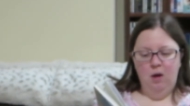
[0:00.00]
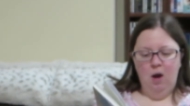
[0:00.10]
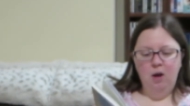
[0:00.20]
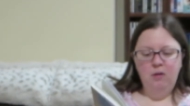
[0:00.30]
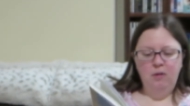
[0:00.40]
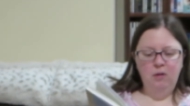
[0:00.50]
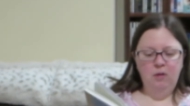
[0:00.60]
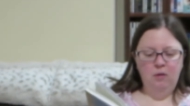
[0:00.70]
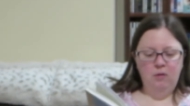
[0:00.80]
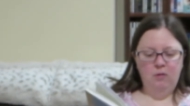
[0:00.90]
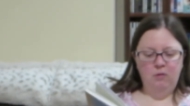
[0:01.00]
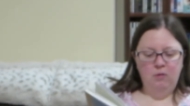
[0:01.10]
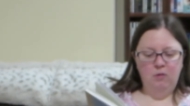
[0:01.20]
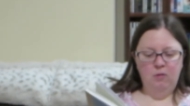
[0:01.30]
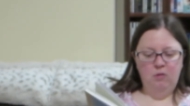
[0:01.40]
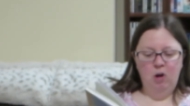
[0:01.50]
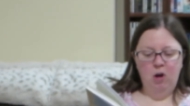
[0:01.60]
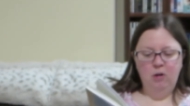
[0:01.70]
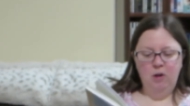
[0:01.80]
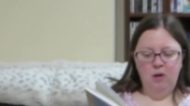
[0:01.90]
I didn't
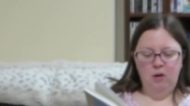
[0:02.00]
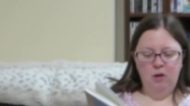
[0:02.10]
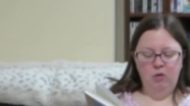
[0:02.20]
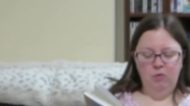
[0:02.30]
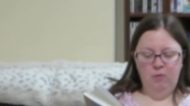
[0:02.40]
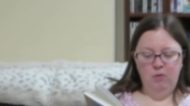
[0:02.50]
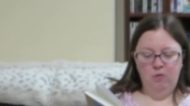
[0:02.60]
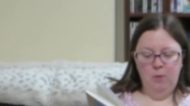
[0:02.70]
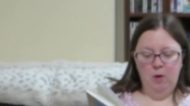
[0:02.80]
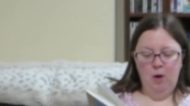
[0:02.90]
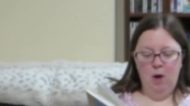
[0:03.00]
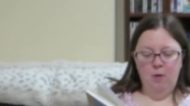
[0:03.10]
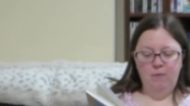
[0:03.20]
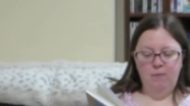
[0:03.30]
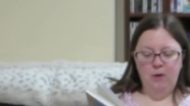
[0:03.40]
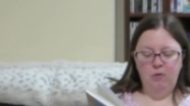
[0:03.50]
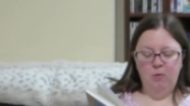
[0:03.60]
talk in interviews about how I felt